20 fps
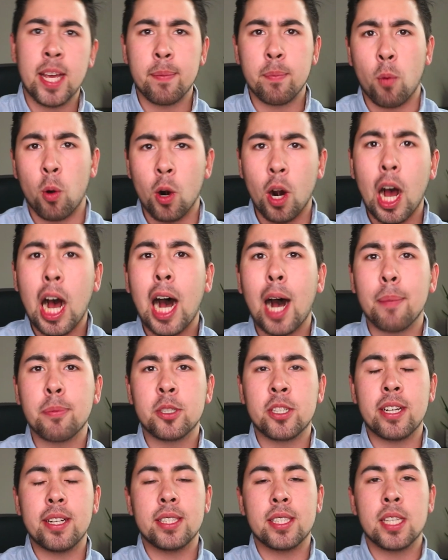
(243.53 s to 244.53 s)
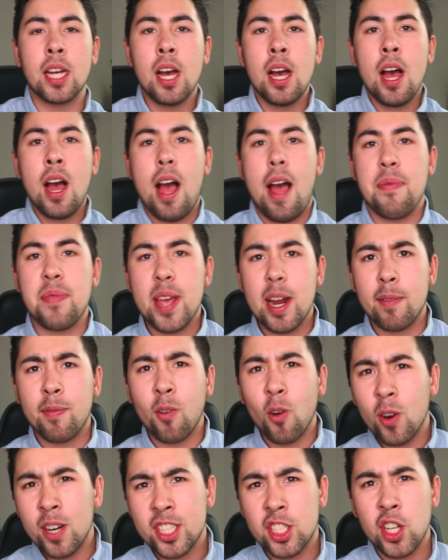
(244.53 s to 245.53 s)
give more options, and
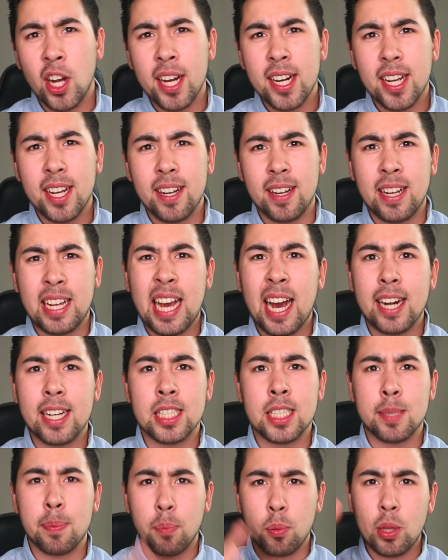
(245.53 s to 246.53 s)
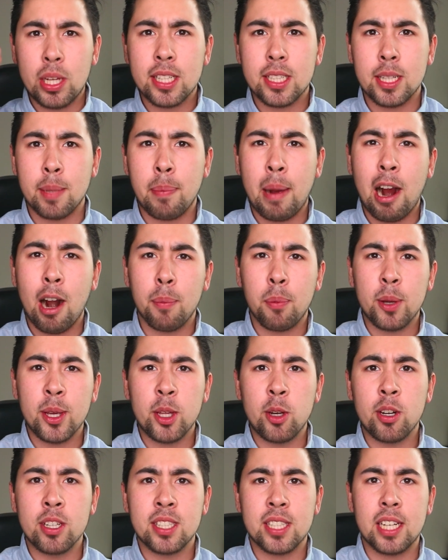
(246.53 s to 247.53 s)
therefore he's trying to kind of split the power play
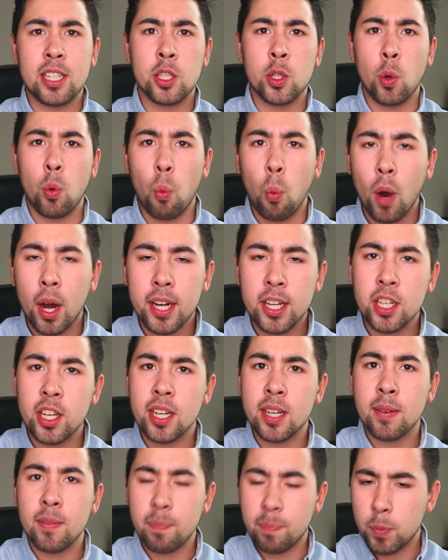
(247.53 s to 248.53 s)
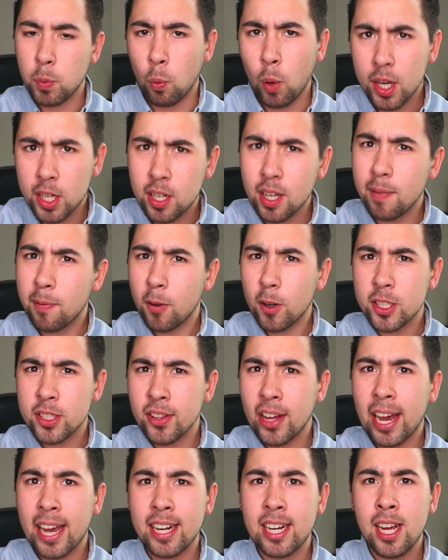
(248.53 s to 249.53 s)
units into one good first
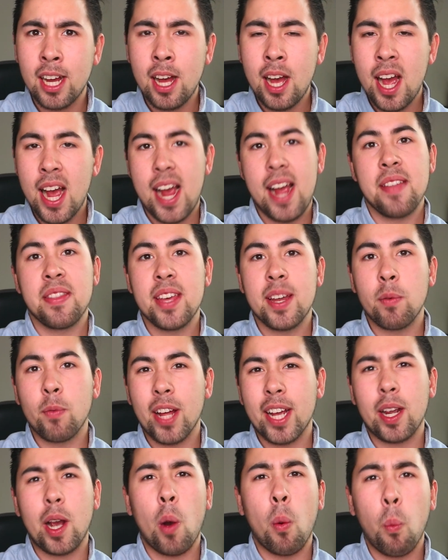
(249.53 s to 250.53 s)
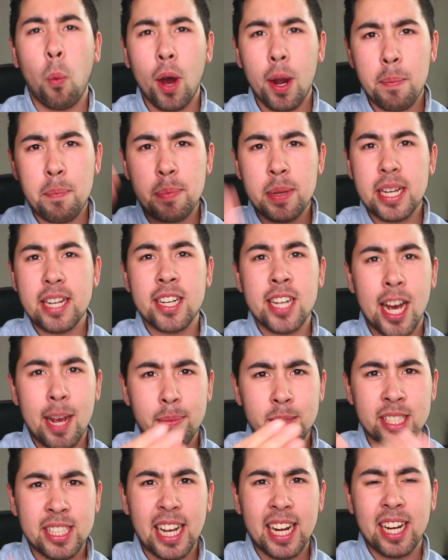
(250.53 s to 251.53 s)
line and then like a 1B
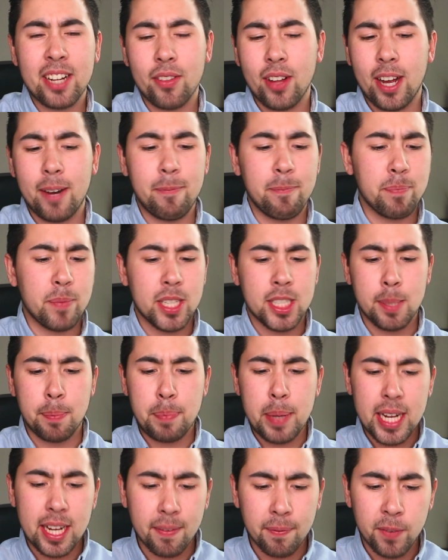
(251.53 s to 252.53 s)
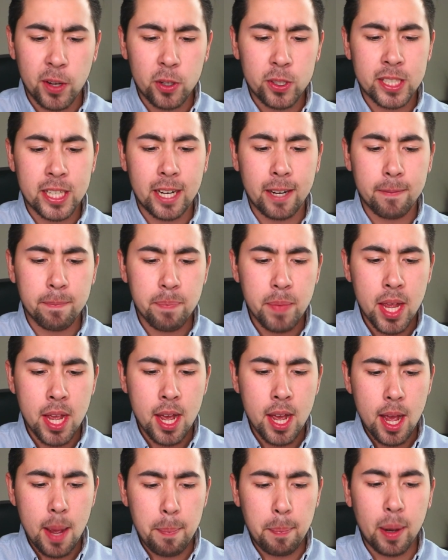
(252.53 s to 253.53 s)
type second line. It's a bit confusing,
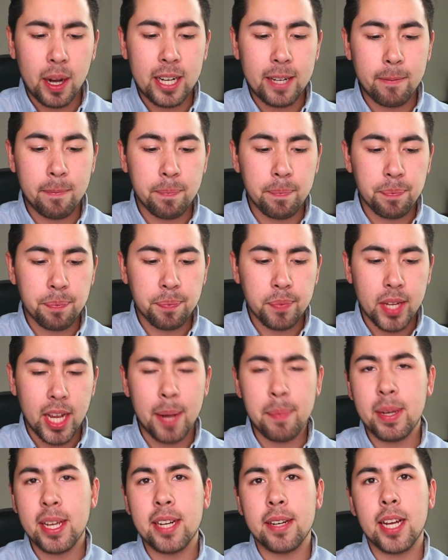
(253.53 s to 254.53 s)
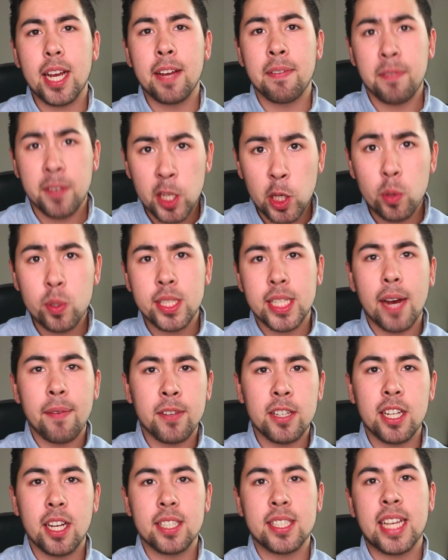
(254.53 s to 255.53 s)
but I mean, if Hughes
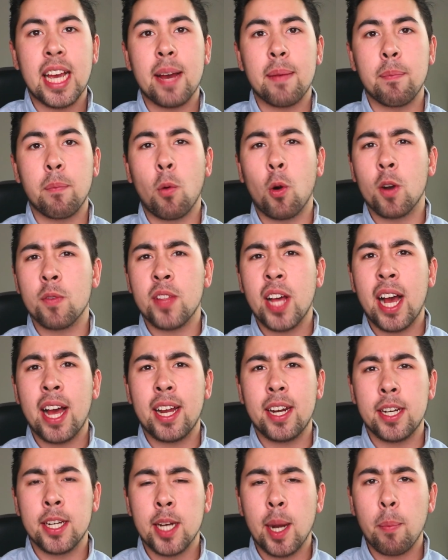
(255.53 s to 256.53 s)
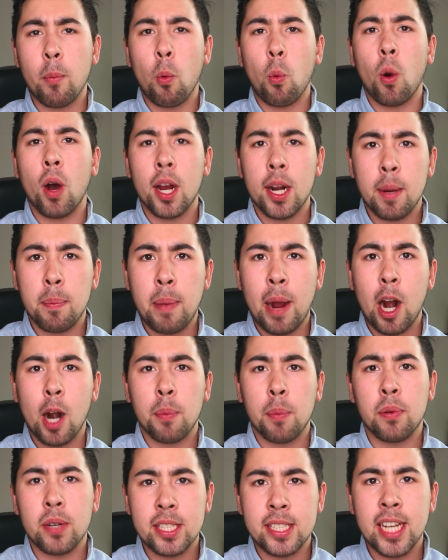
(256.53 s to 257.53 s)
definitely does get more of that number 1 power
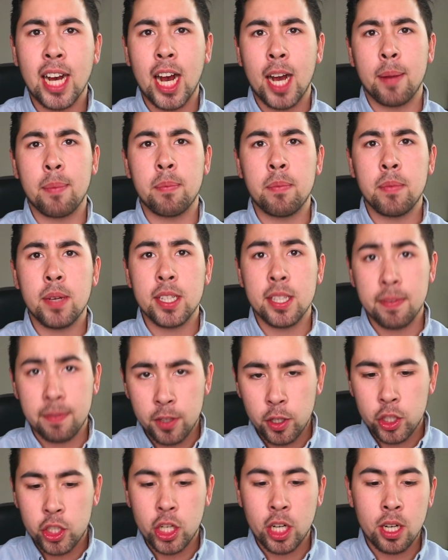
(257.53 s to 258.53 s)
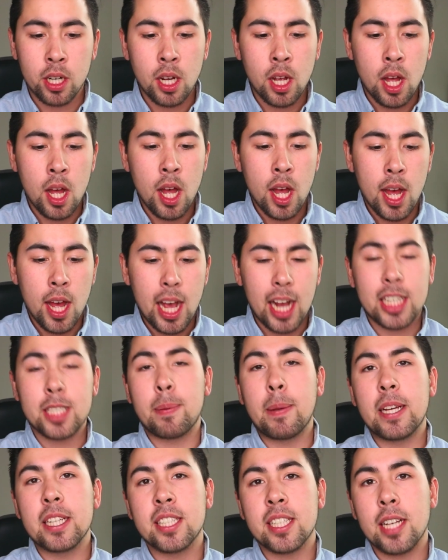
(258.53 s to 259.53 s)
play time in the future,
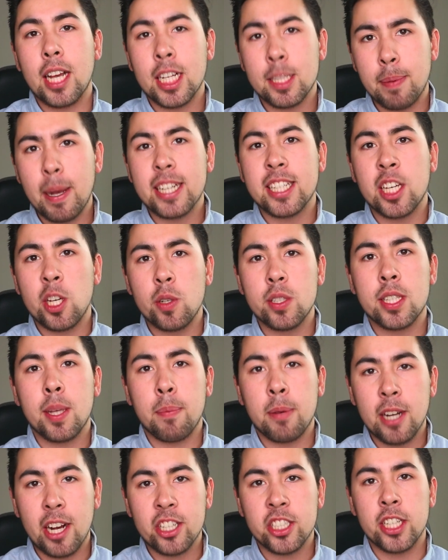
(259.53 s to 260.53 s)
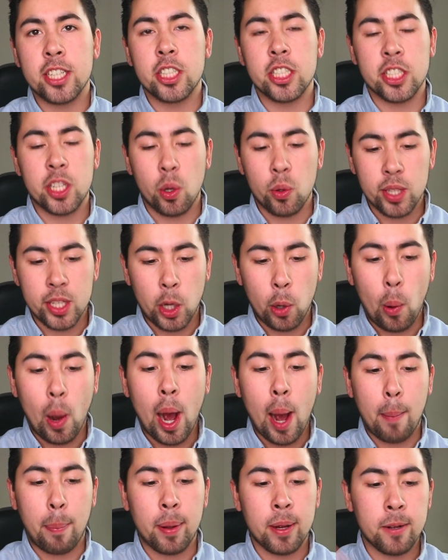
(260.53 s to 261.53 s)
expect Hughes' production just to only go
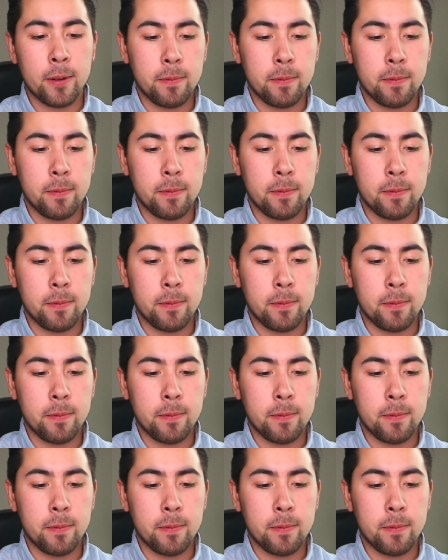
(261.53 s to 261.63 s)
up.